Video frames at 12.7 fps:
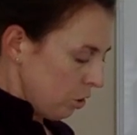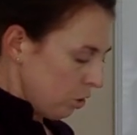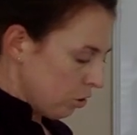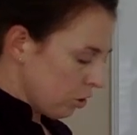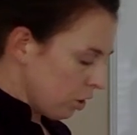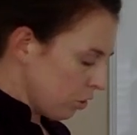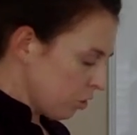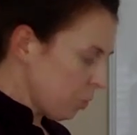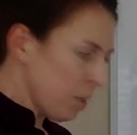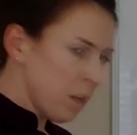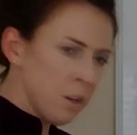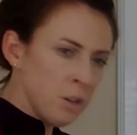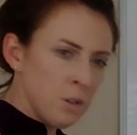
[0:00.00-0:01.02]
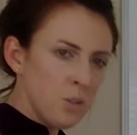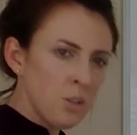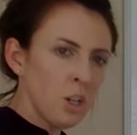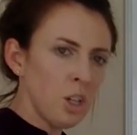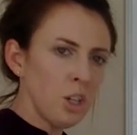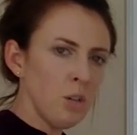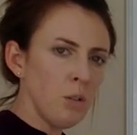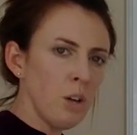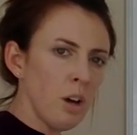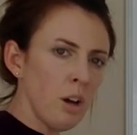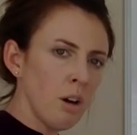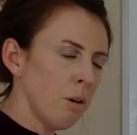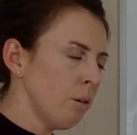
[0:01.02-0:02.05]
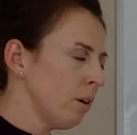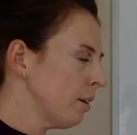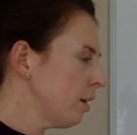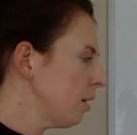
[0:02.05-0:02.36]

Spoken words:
So suppose you know